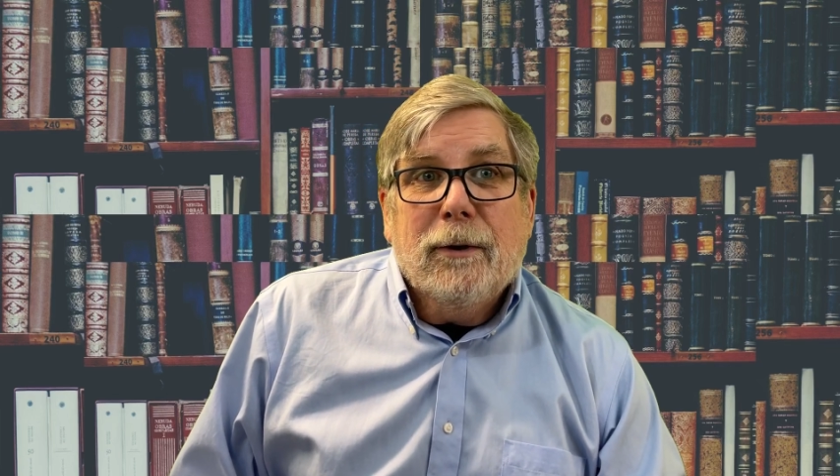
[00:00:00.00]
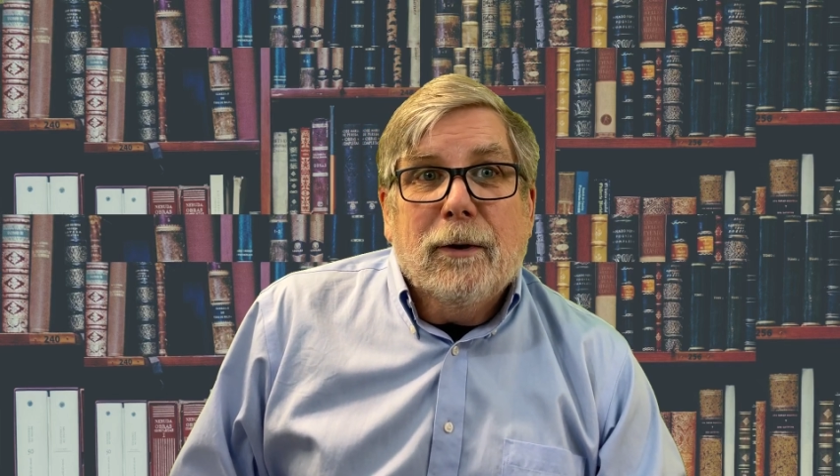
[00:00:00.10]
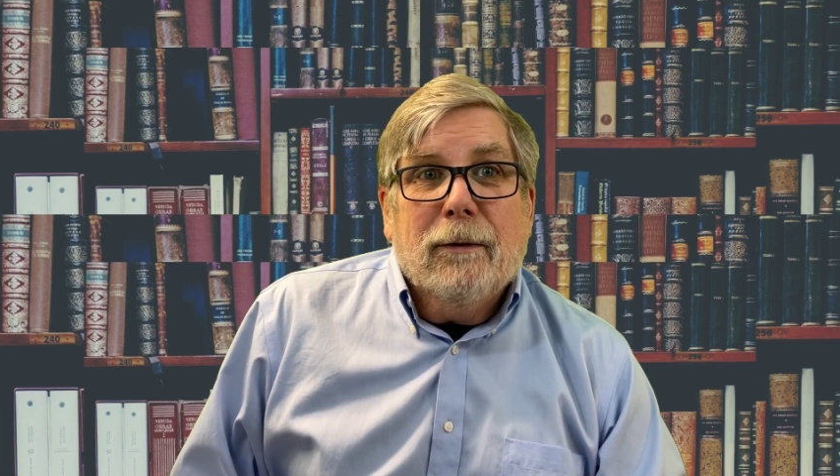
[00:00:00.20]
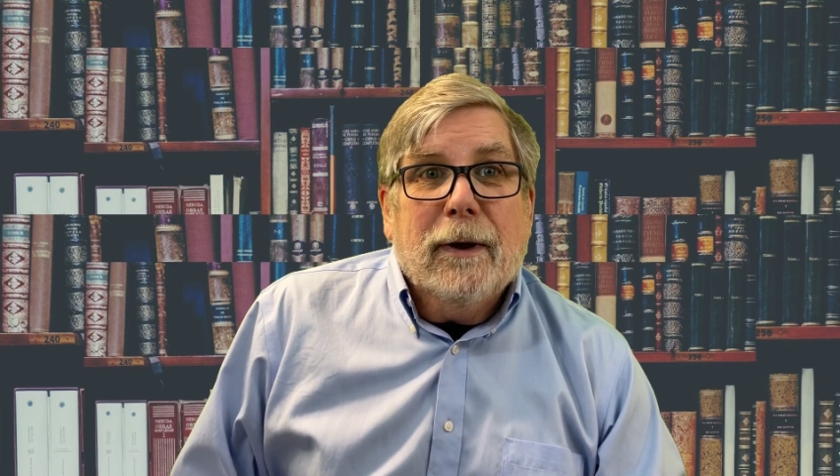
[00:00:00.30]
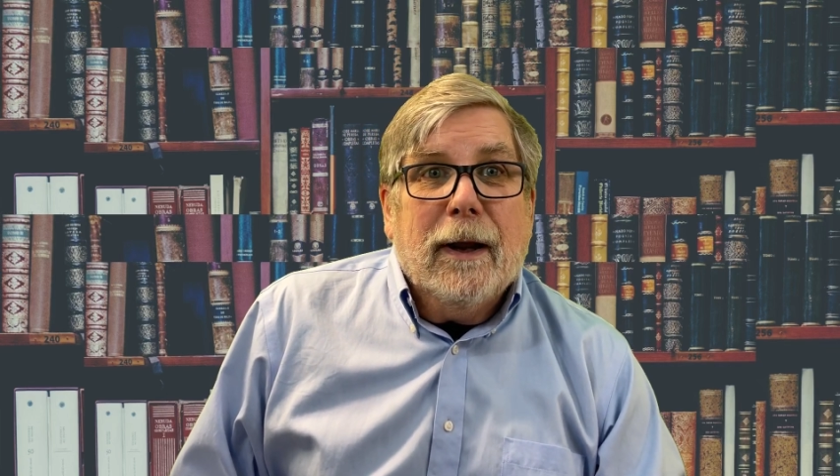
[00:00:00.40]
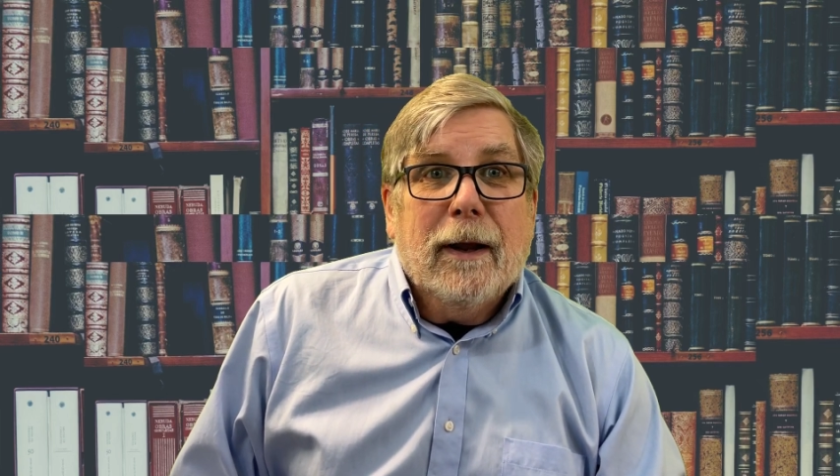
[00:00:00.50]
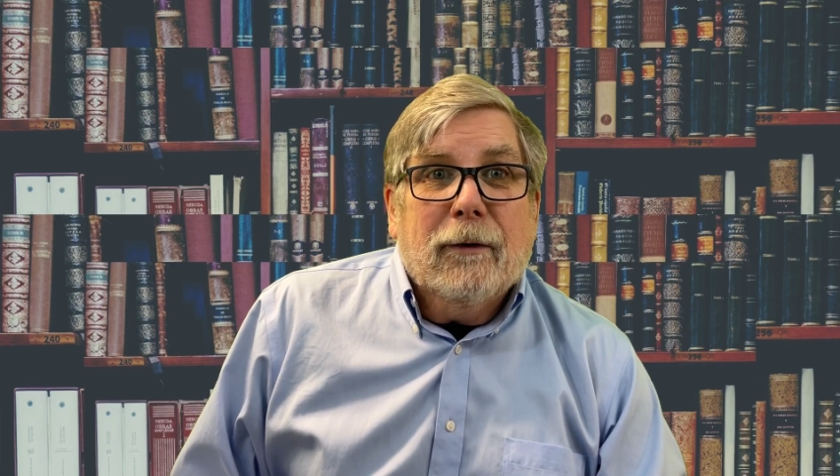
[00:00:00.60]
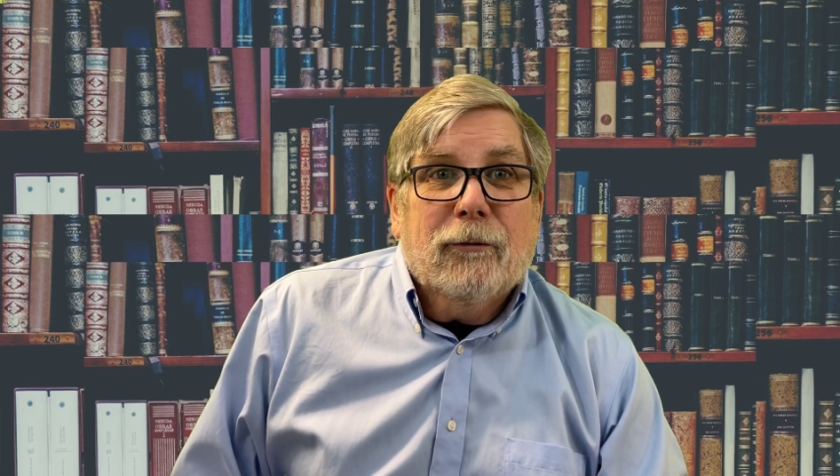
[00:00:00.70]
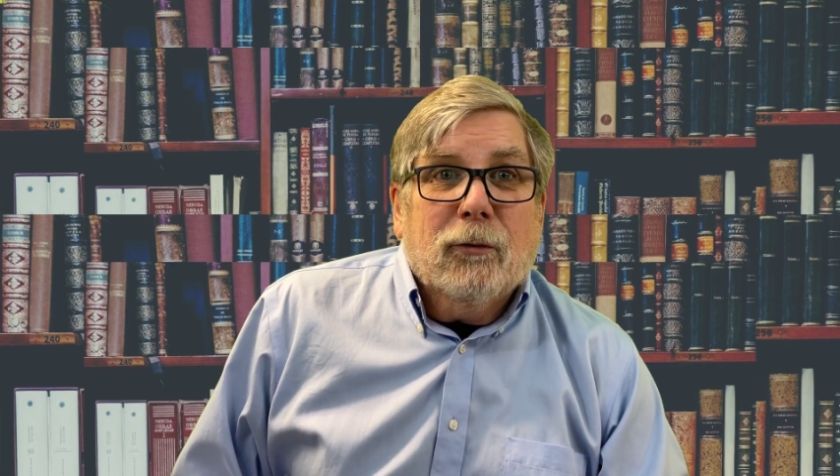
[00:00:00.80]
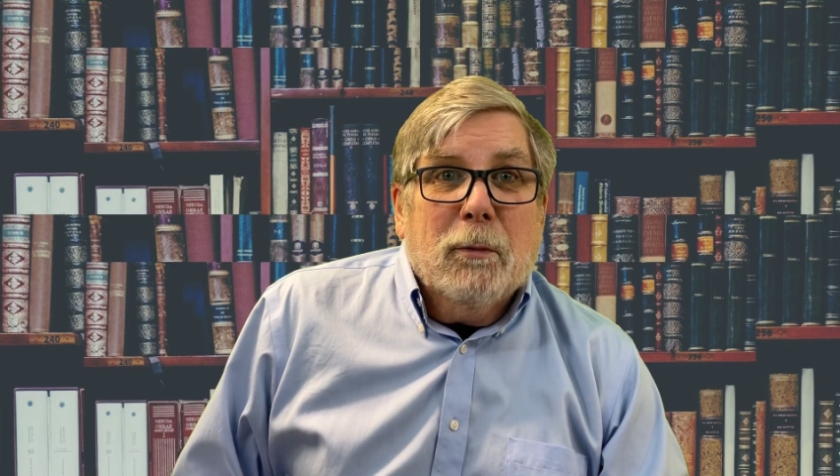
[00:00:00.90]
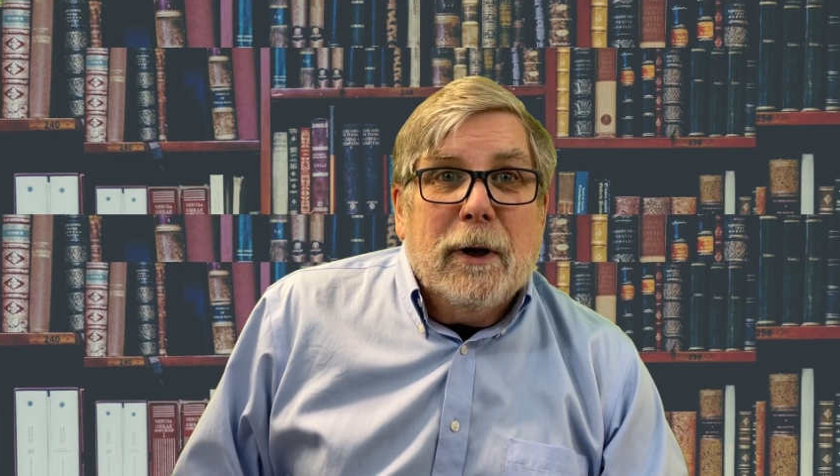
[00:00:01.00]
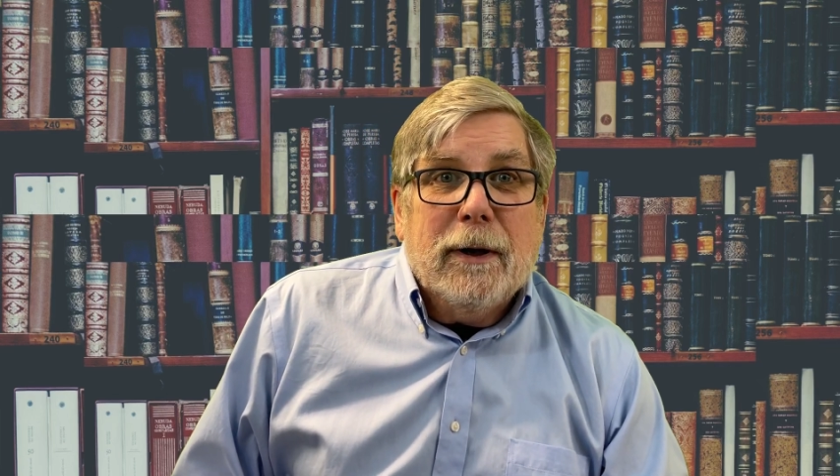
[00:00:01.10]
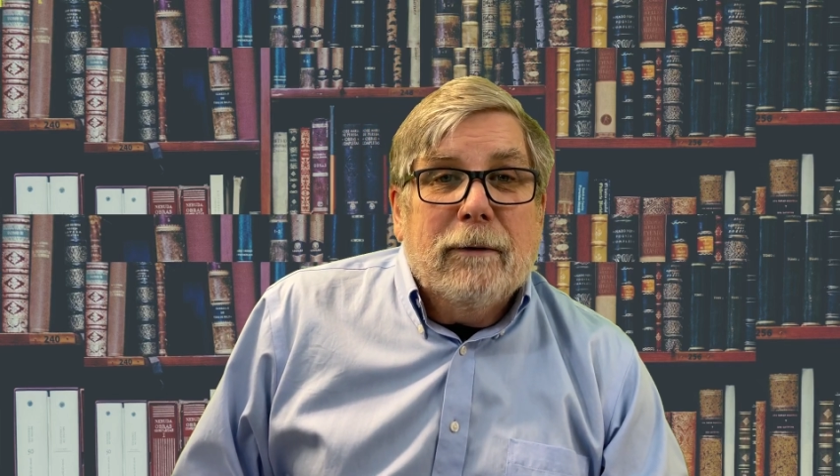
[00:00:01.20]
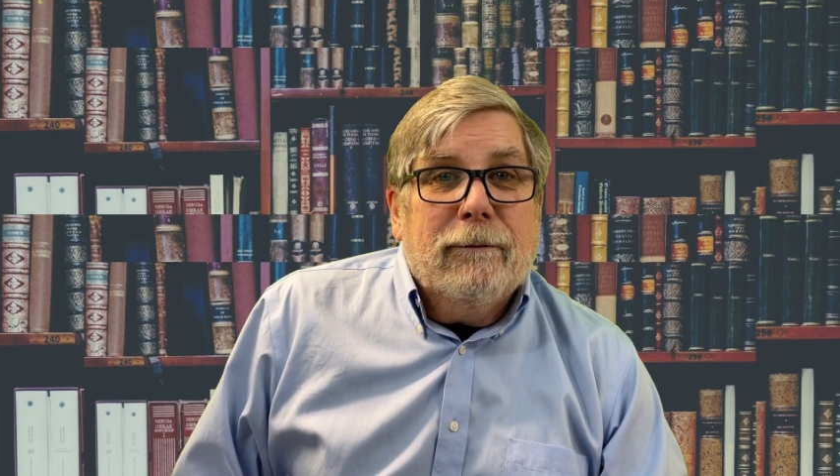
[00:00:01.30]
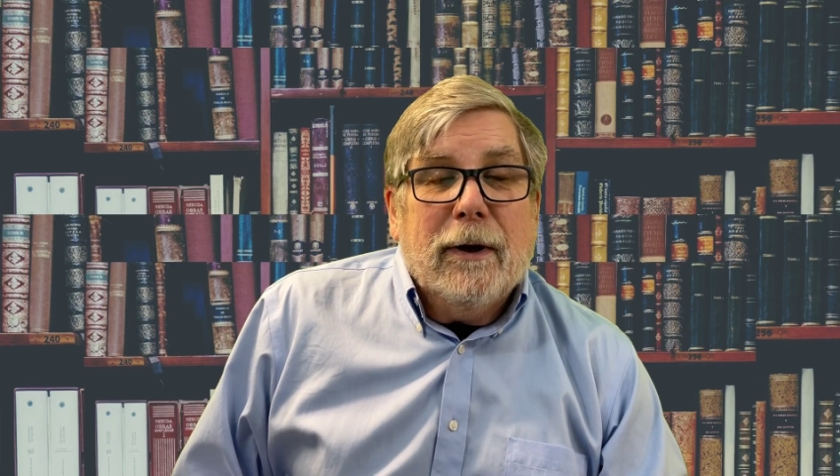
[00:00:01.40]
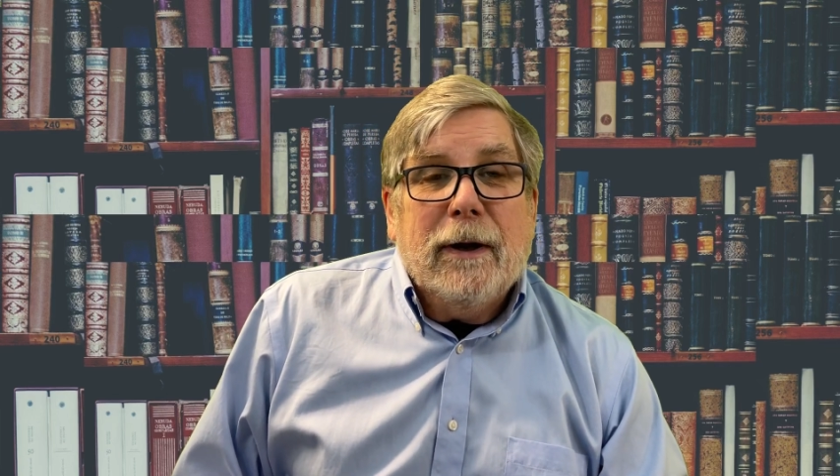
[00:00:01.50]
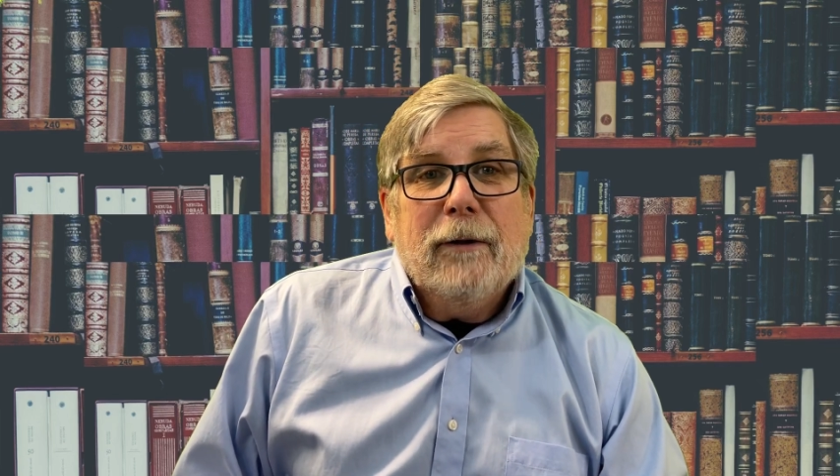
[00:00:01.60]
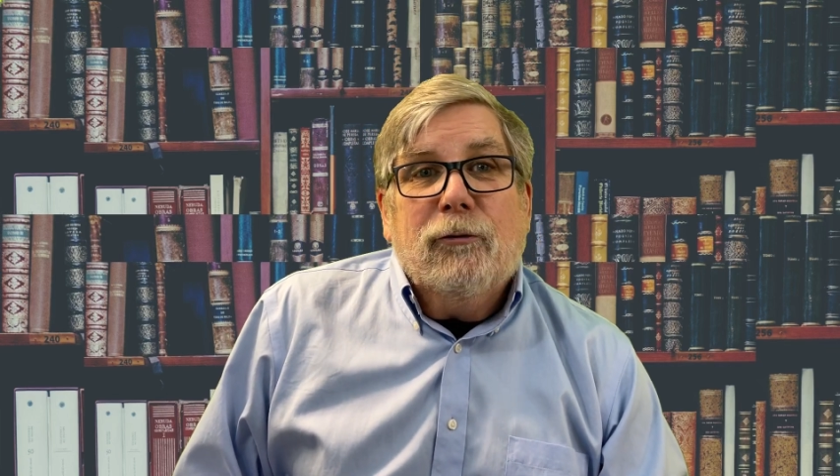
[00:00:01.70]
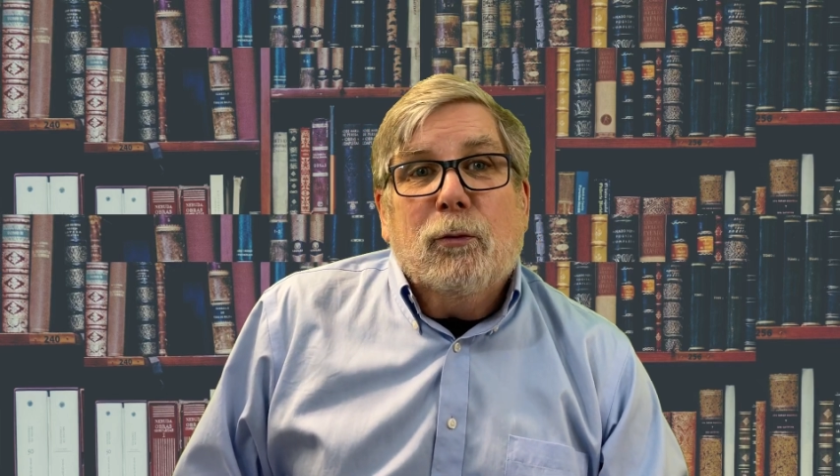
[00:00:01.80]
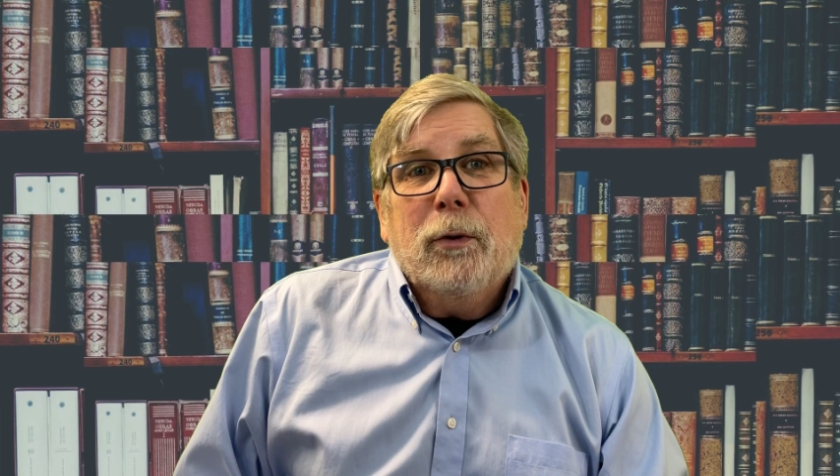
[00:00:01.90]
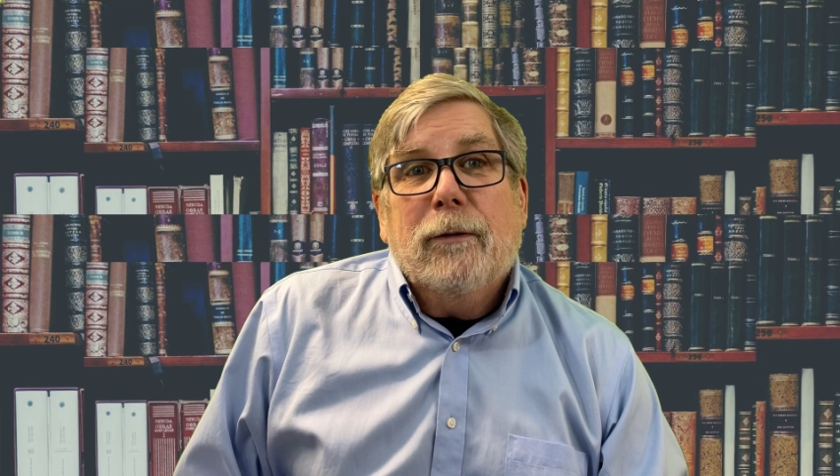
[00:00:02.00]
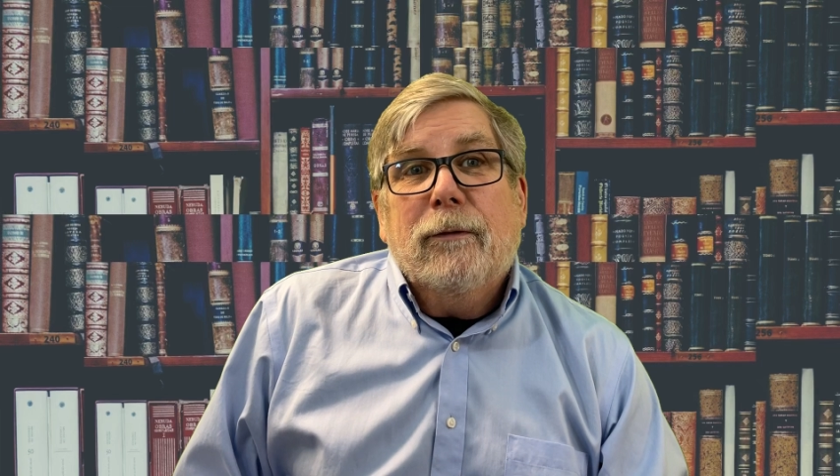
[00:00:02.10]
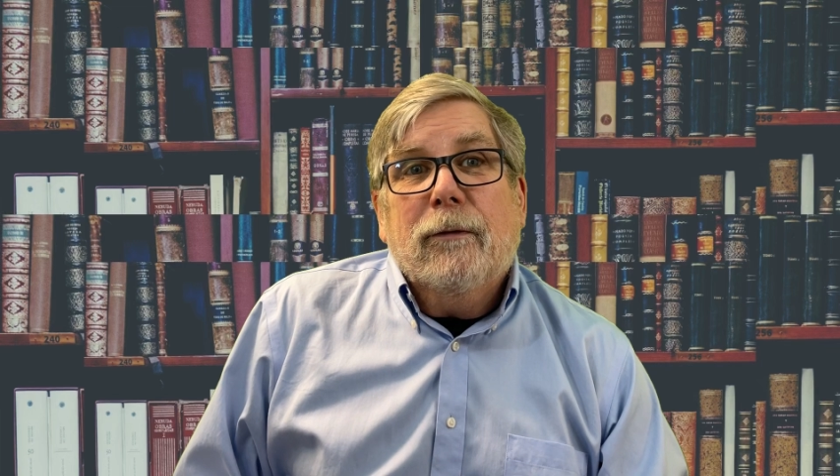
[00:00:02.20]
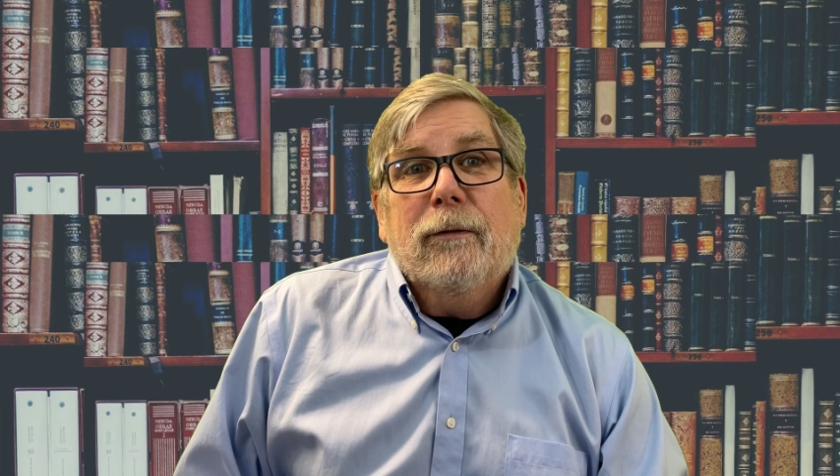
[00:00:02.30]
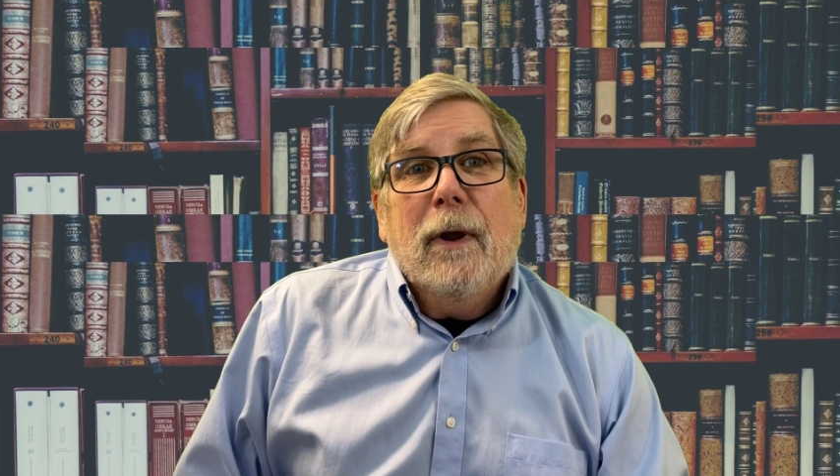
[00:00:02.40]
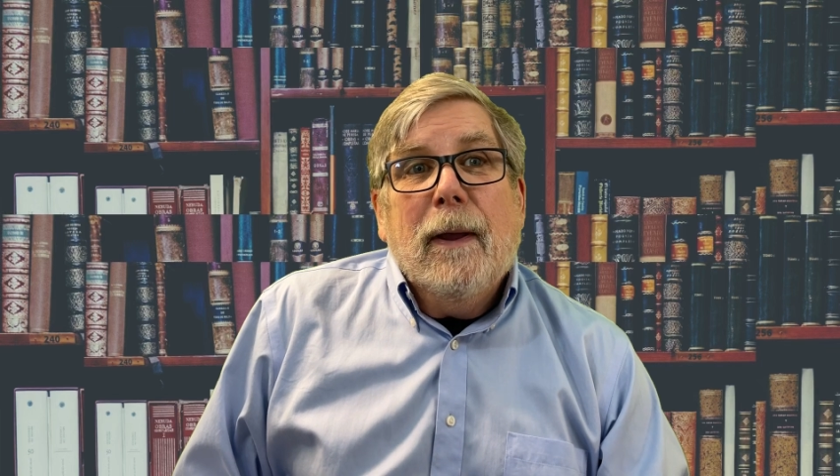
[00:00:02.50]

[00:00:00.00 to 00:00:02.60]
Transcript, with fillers: you know, to get extra money to finance your business.